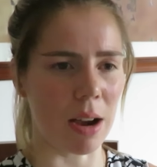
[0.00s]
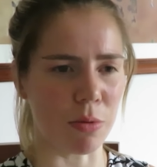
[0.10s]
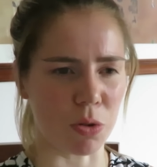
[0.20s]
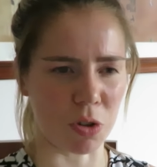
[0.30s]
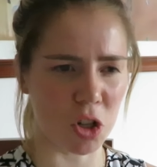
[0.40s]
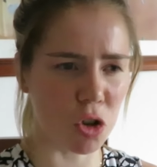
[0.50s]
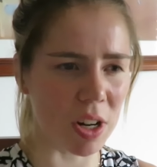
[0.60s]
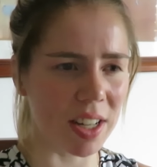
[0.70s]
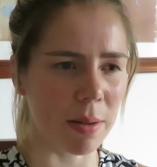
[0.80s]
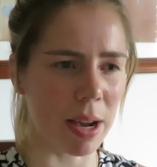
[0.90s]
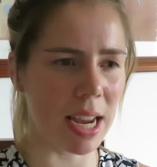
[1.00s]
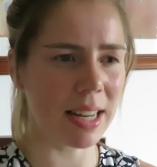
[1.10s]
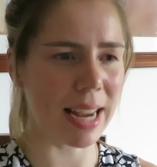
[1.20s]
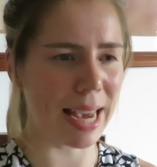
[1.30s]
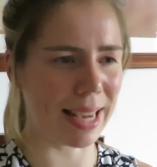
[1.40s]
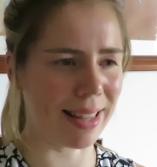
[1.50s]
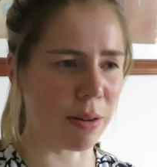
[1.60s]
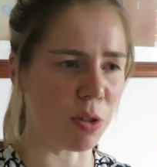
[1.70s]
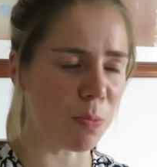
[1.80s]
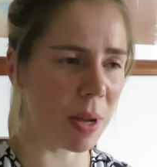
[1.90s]
was restricting my intake and then I
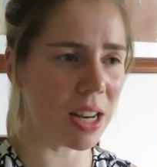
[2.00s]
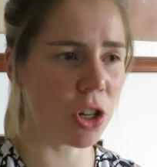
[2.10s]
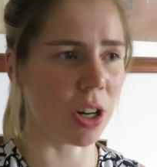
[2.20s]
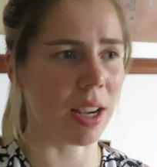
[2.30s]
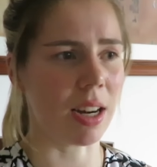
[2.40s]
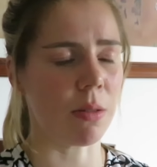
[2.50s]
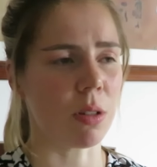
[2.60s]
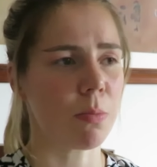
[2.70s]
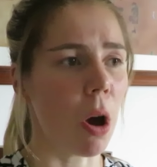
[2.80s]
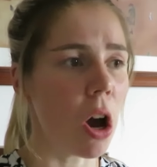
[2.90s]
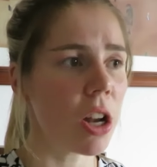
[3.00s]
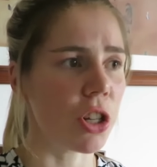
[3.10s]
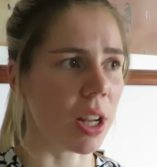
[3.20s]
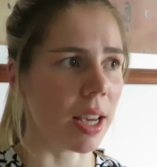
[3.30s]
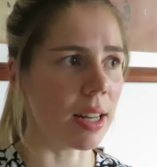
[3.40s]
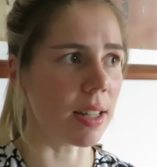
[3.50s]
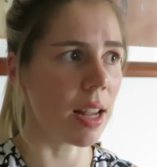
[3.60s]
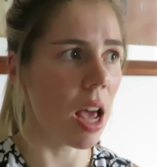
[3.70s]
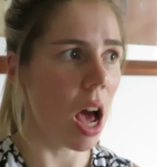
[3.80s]
was binging and I was purging and